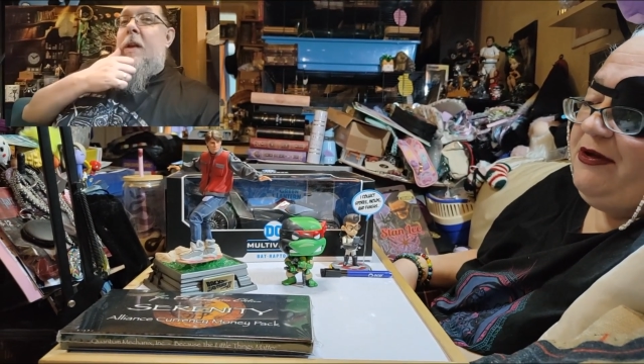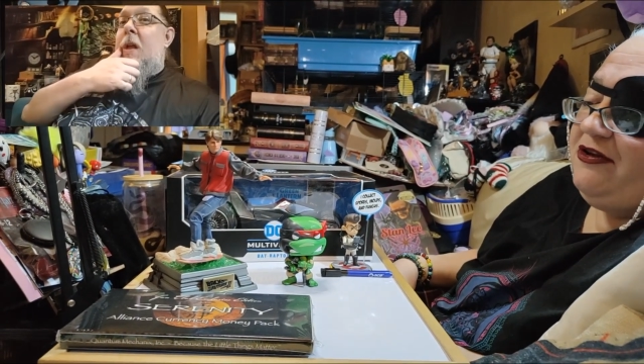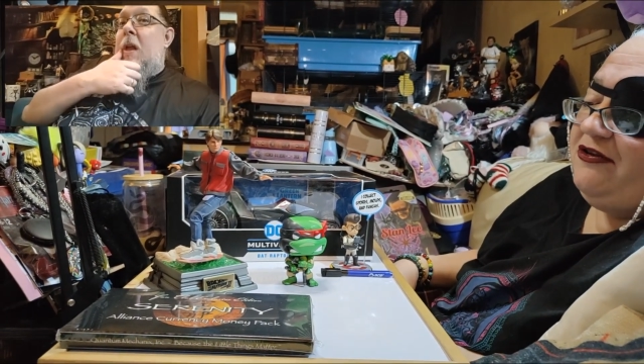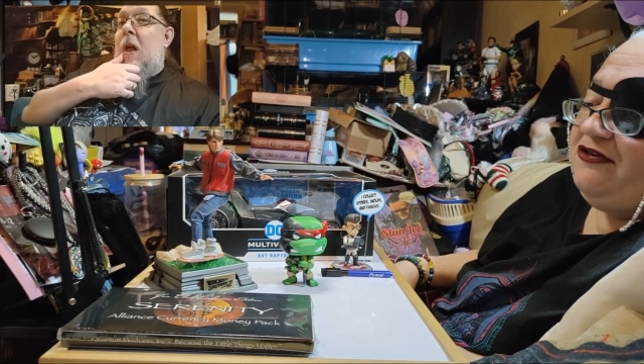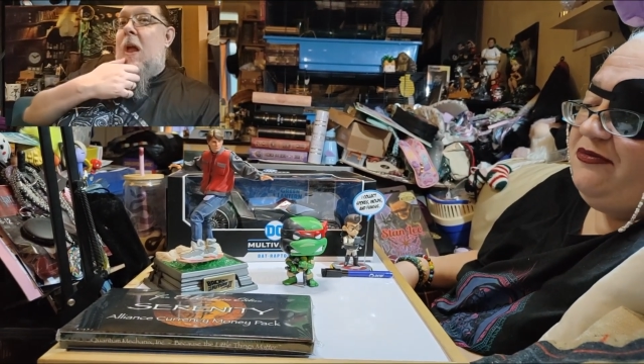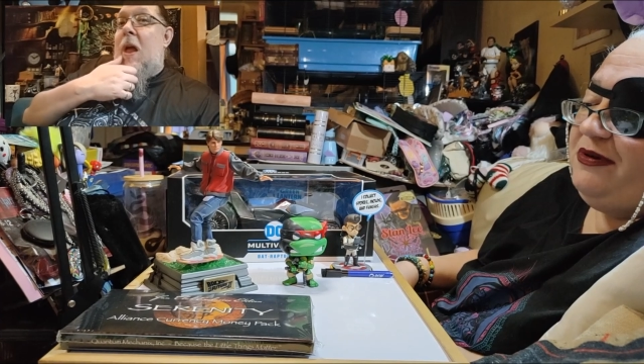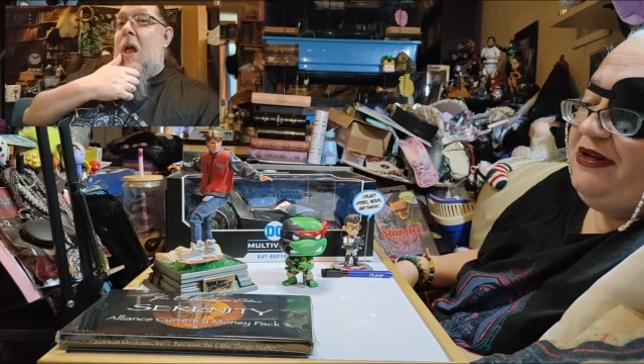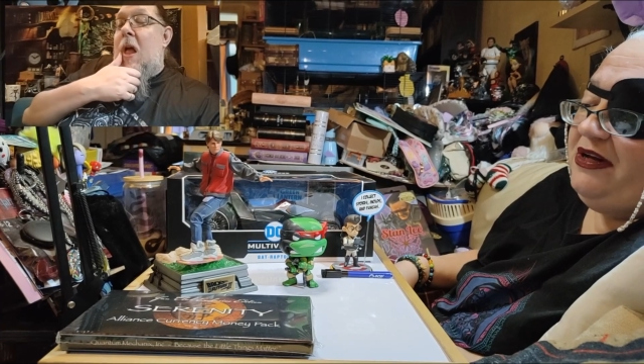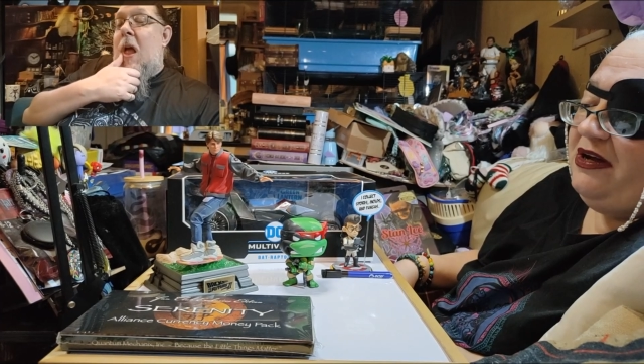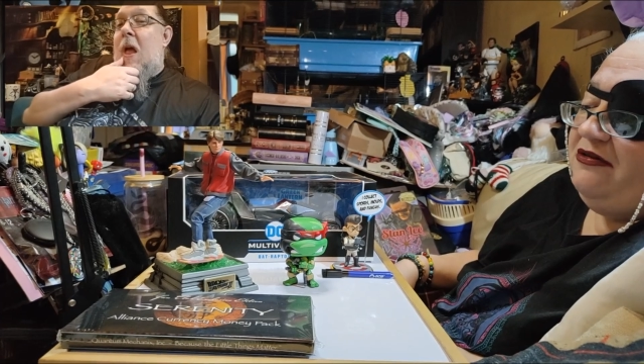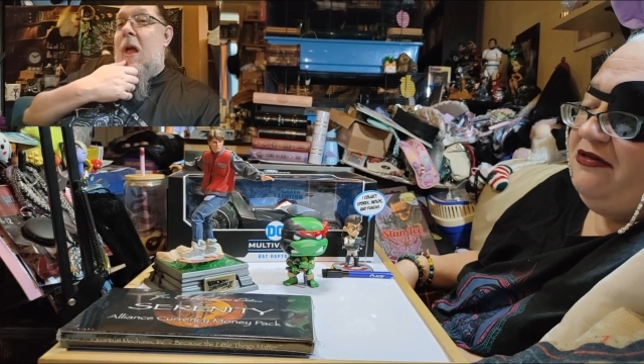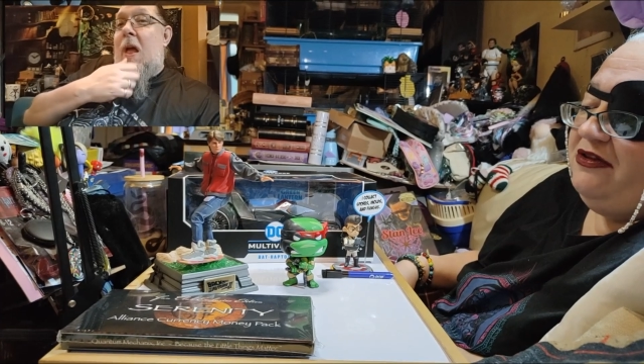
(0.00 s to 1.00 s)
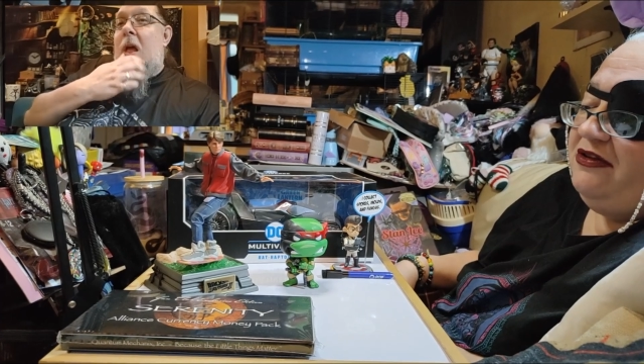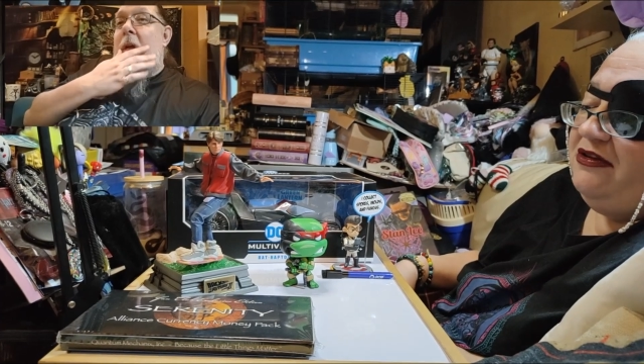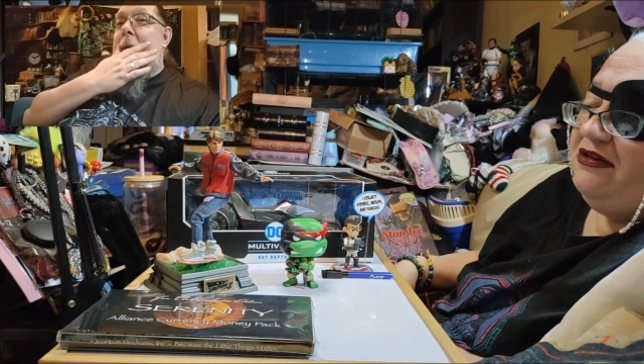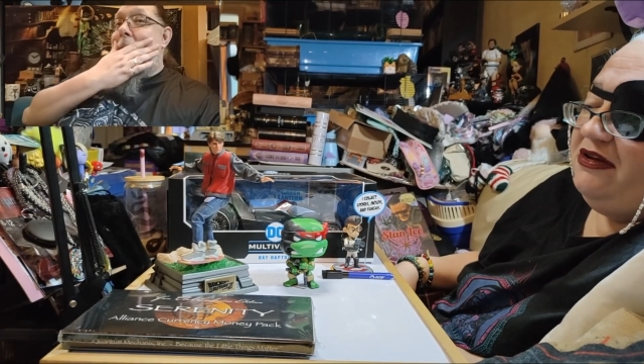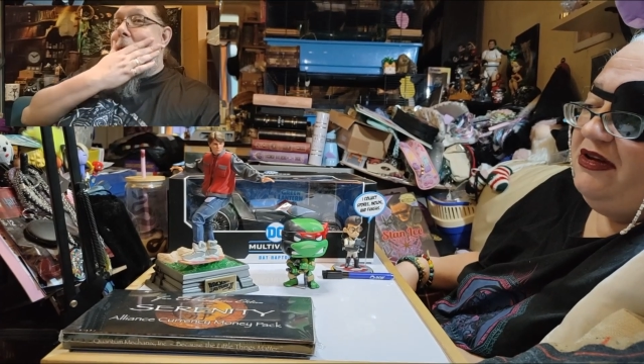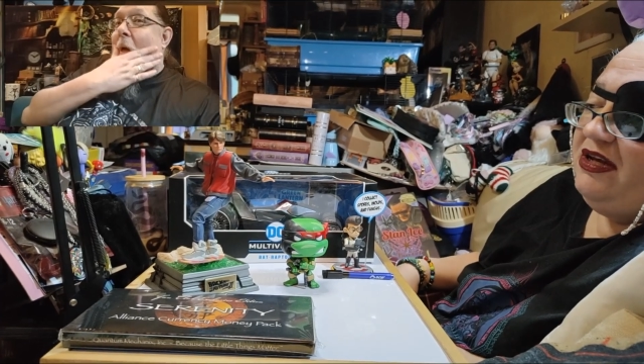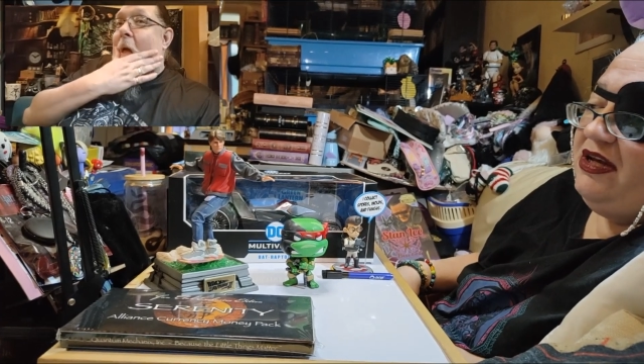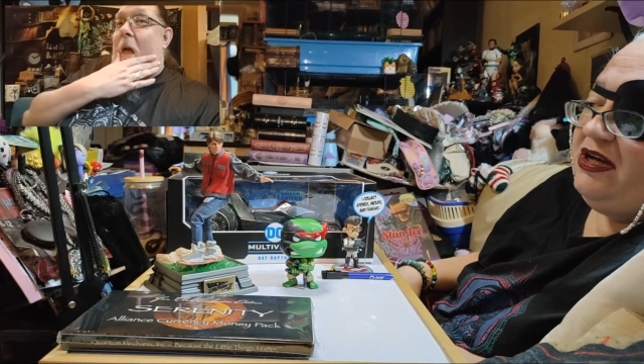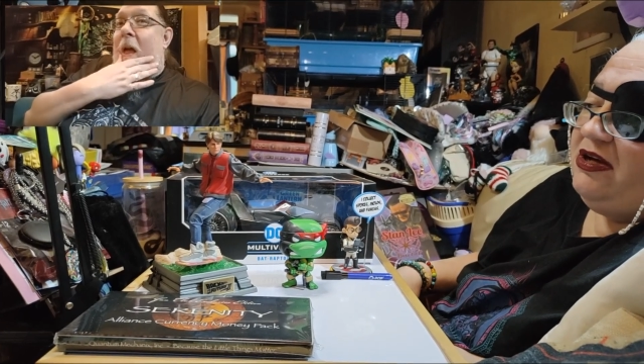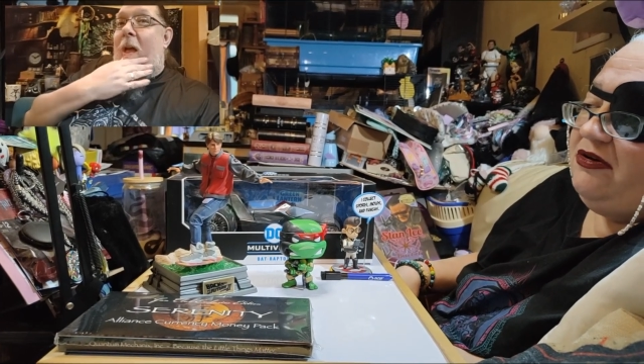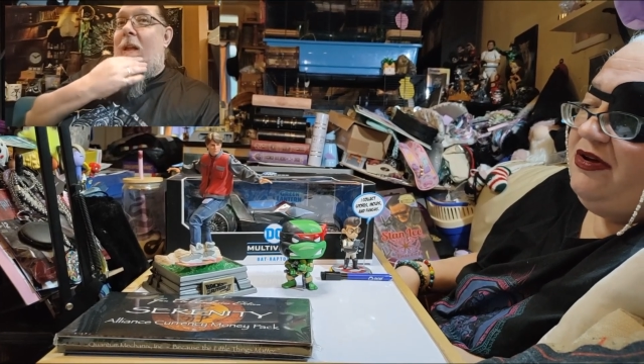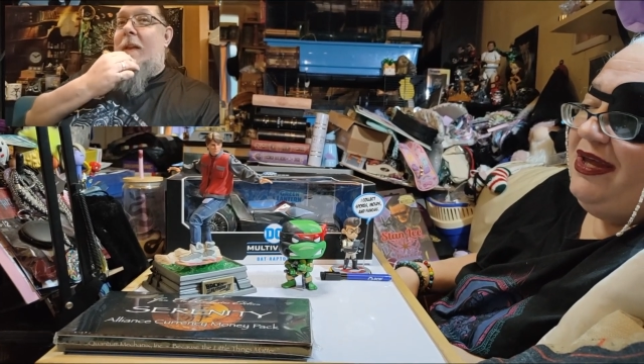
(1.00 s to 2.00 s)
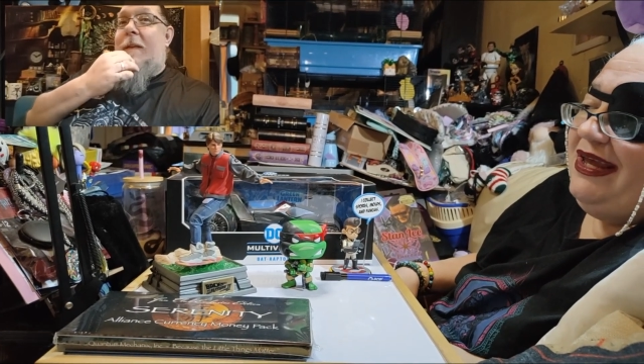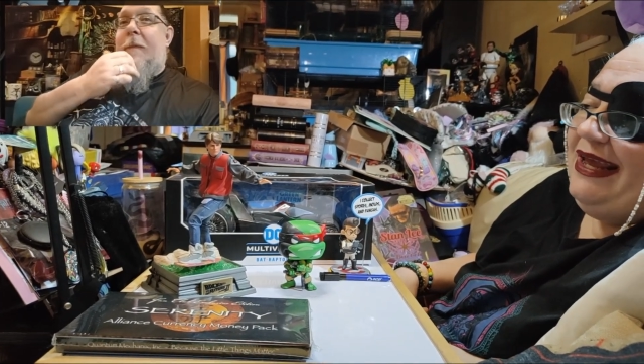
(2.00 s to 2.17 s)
because we know that, you know.